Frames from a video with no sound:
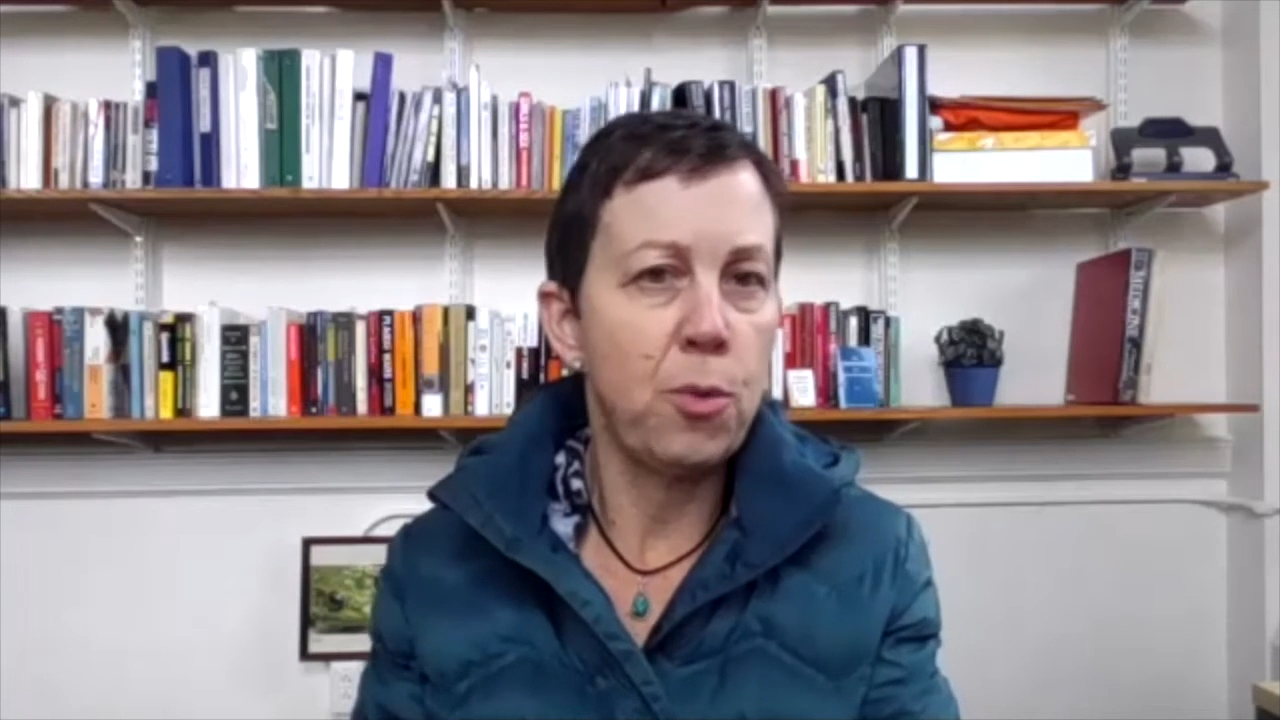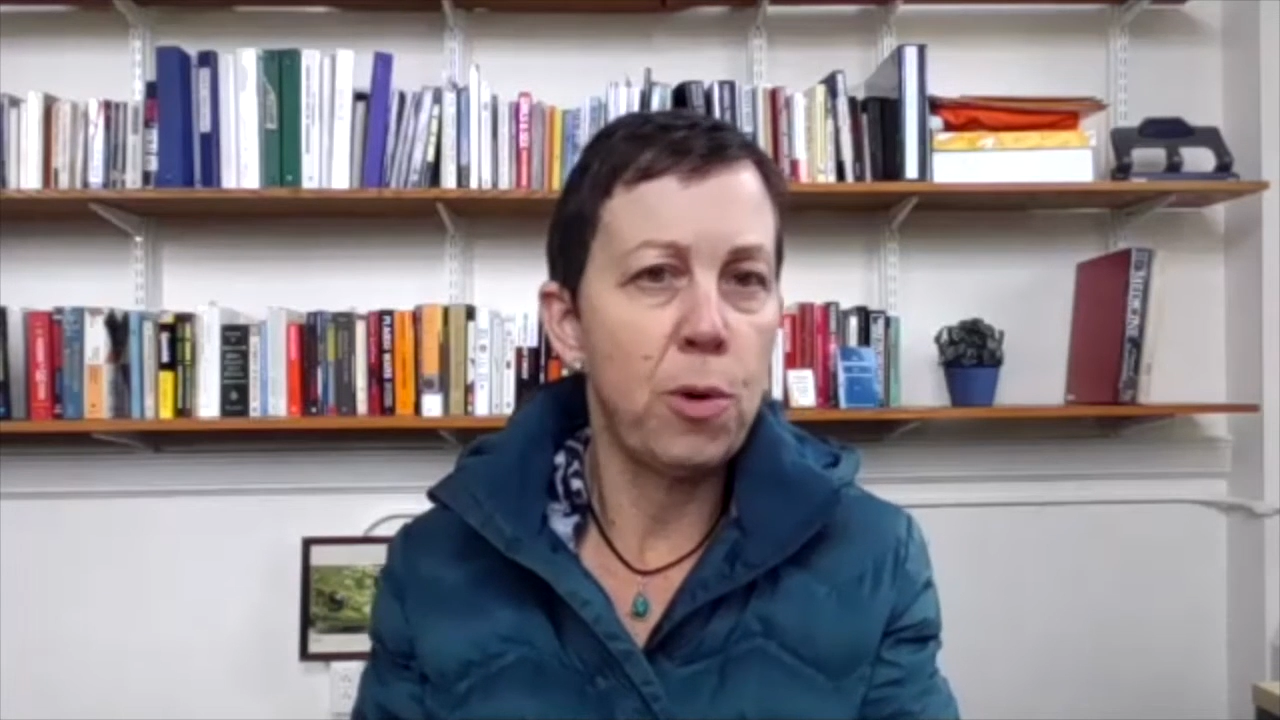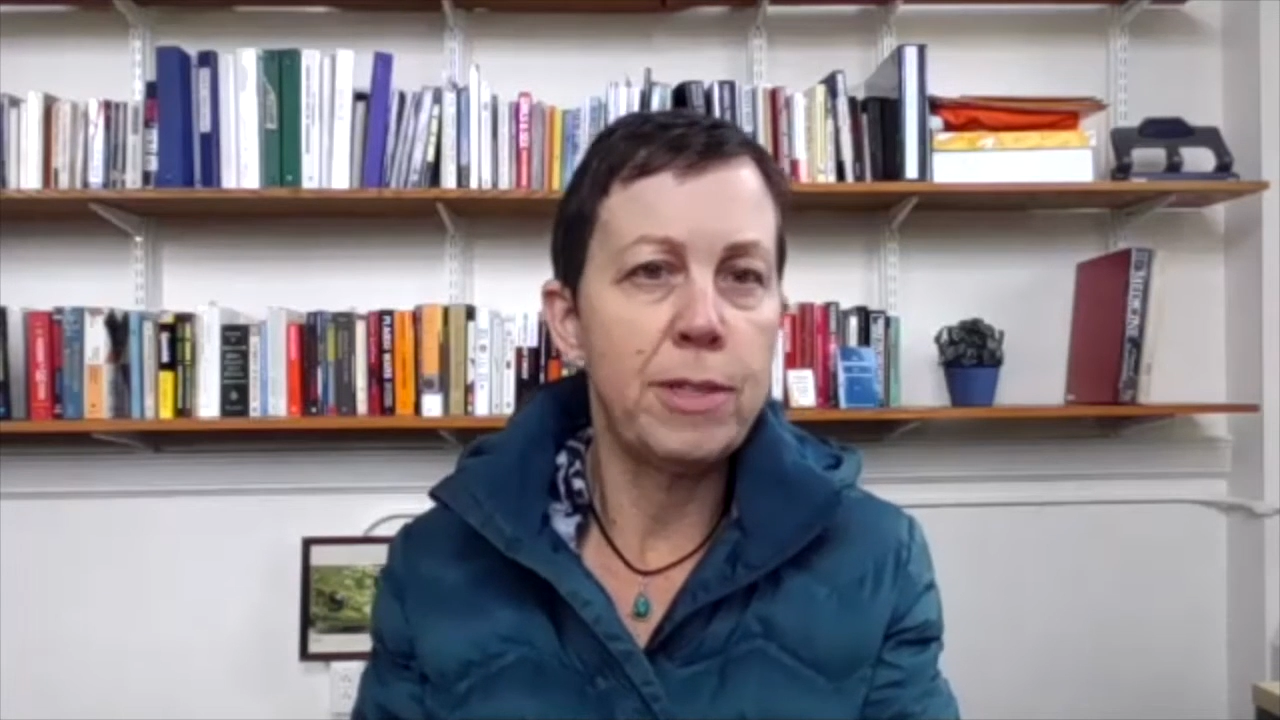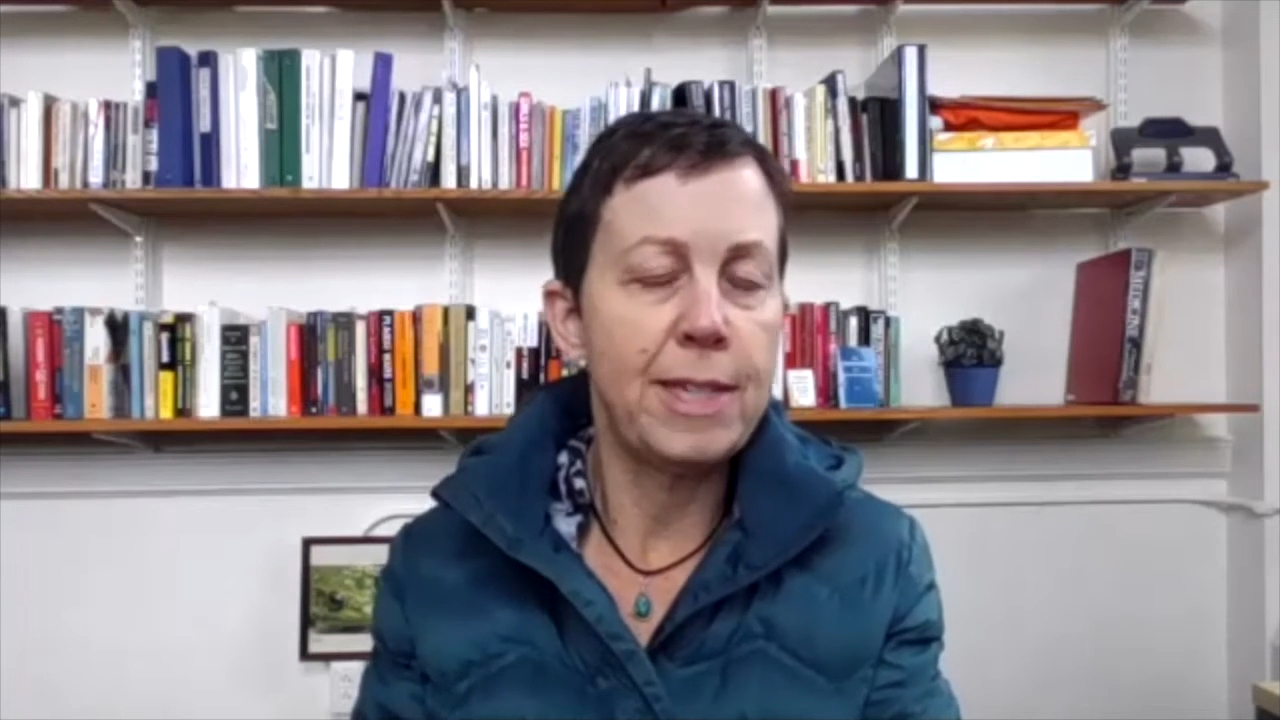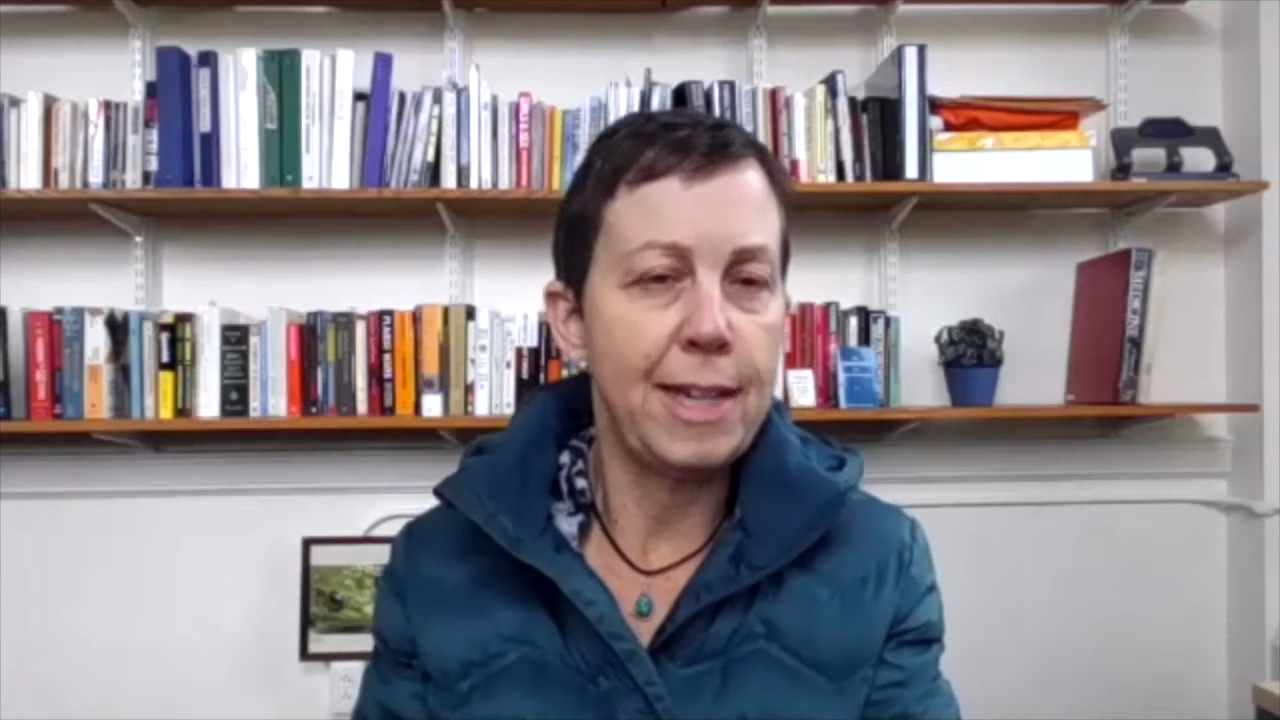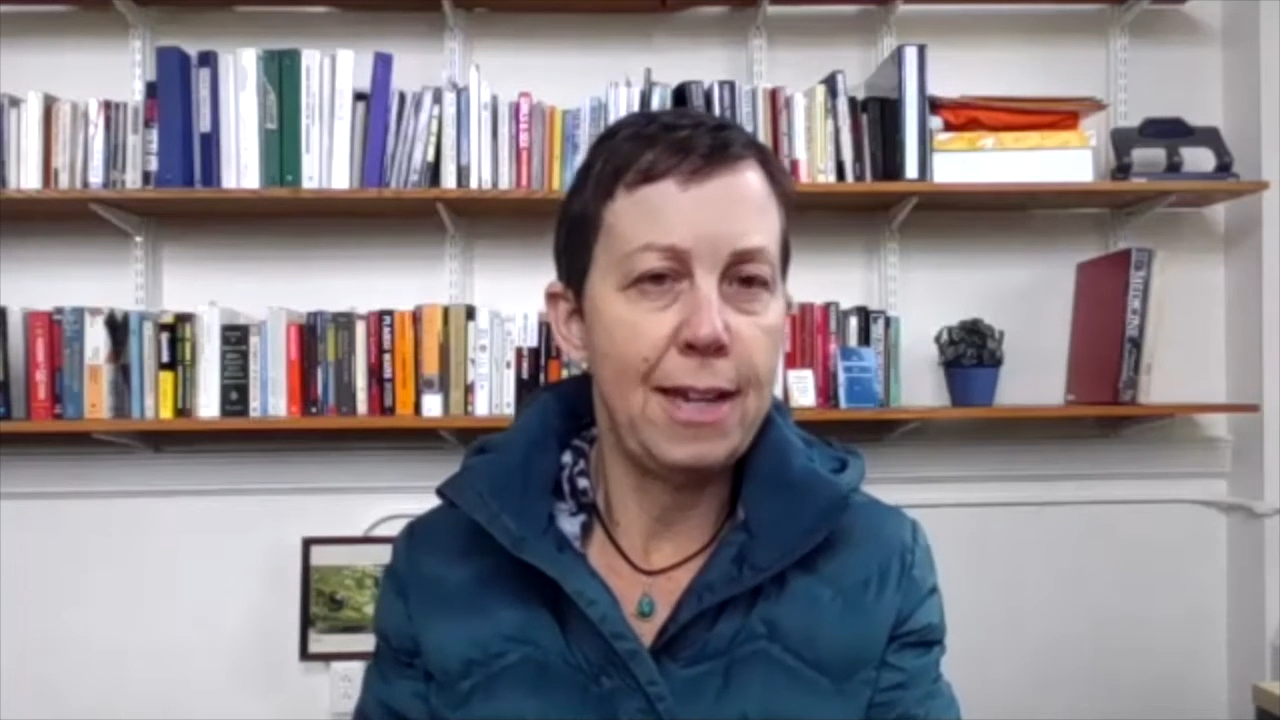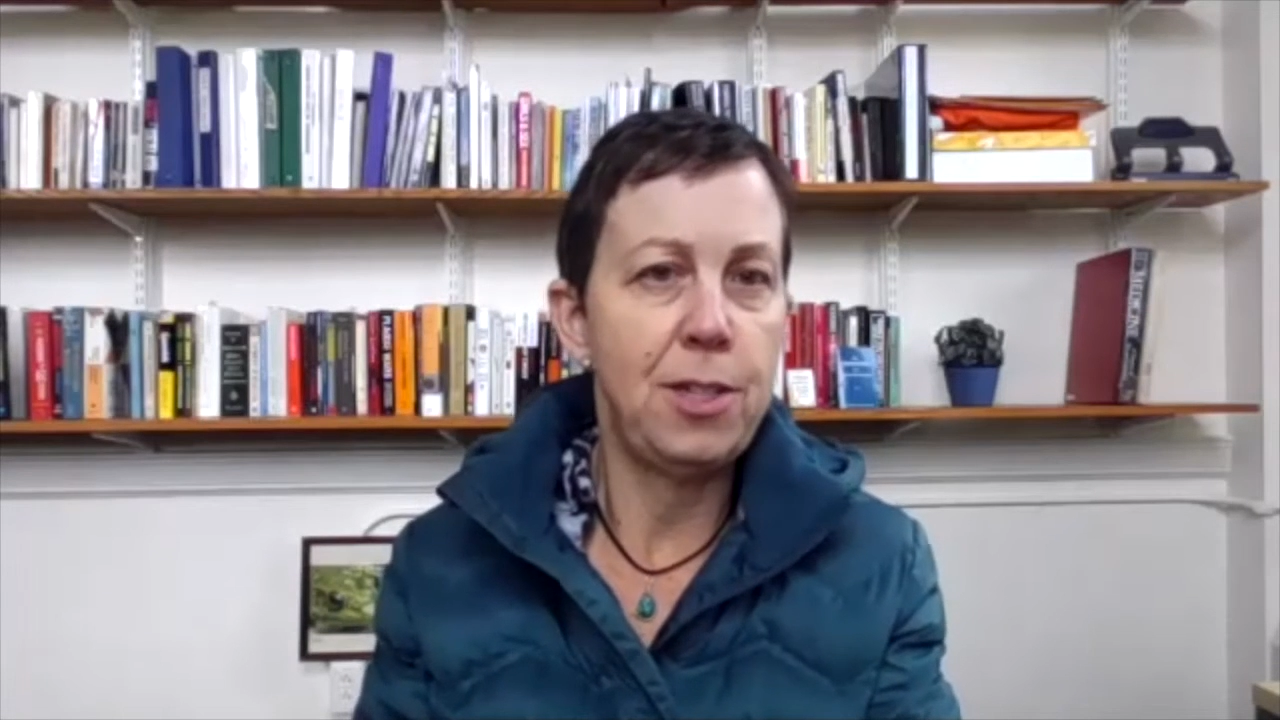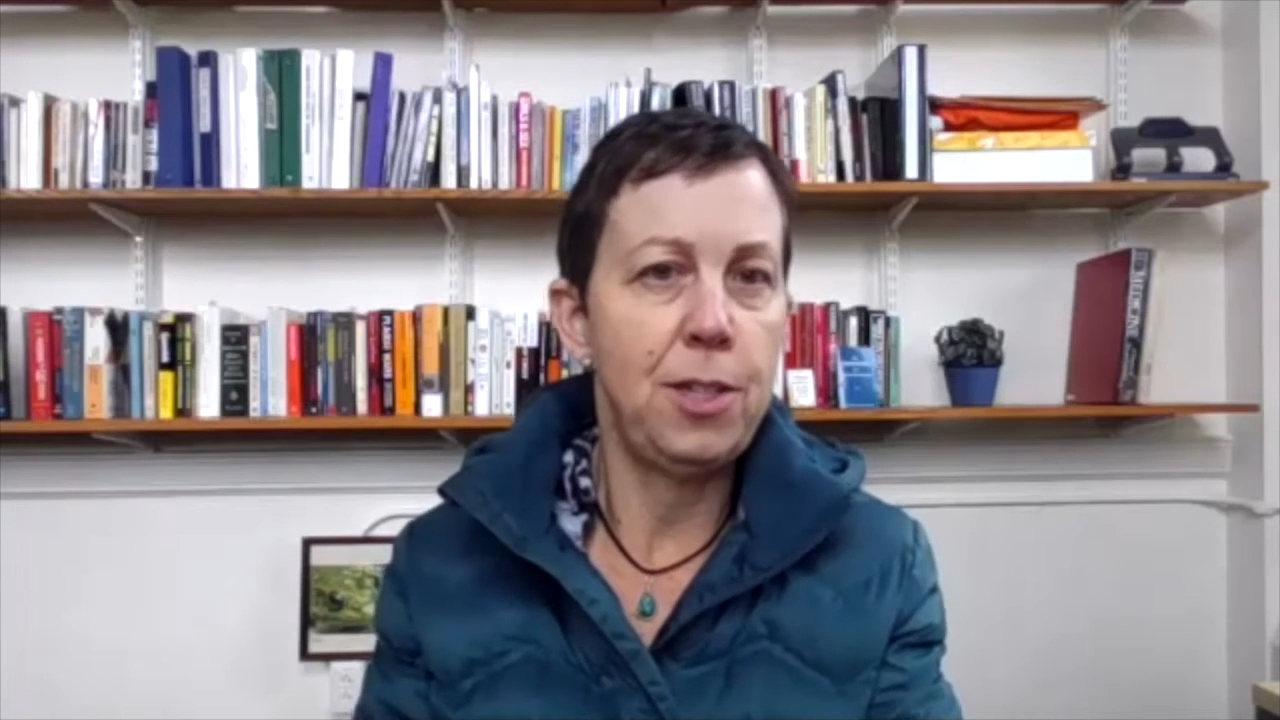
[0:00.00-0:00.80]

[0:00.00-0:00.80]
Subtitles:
world to get